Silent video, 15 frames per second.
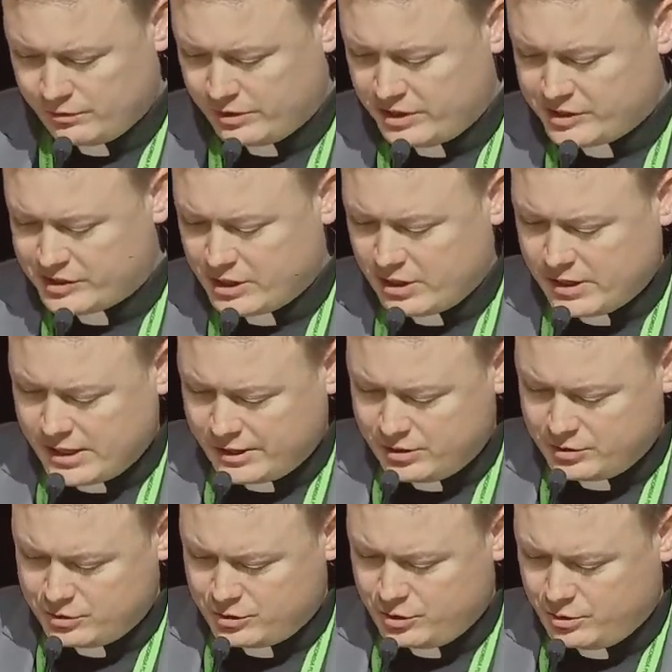for this, I'll
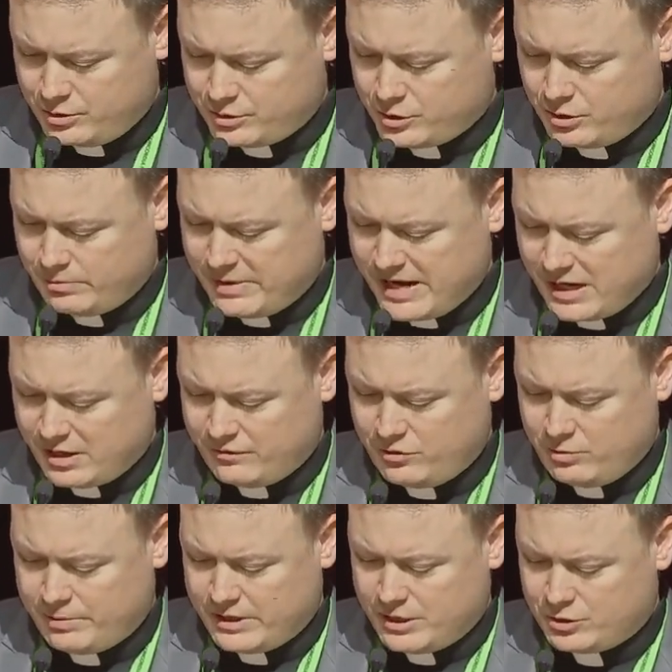ask you to turn back a
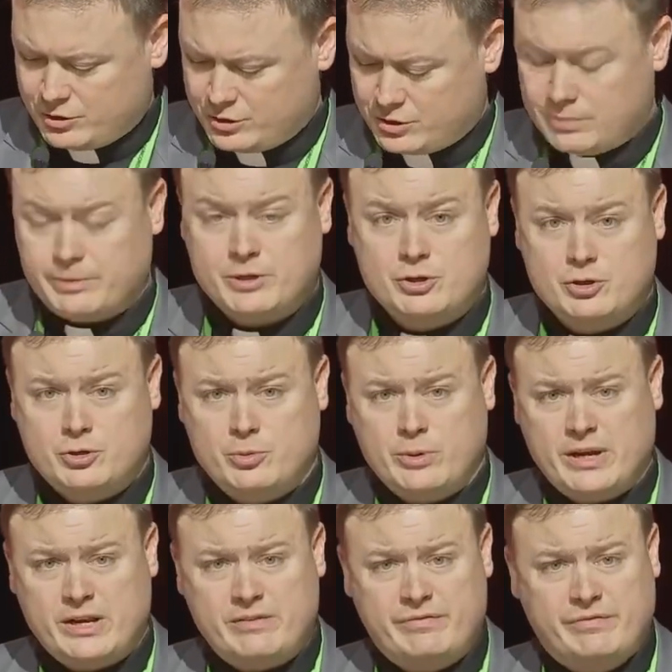few pages to page
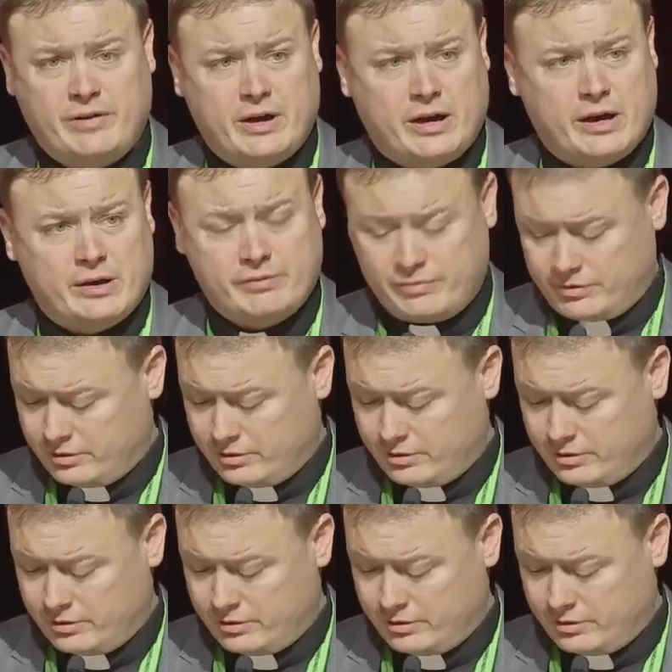285.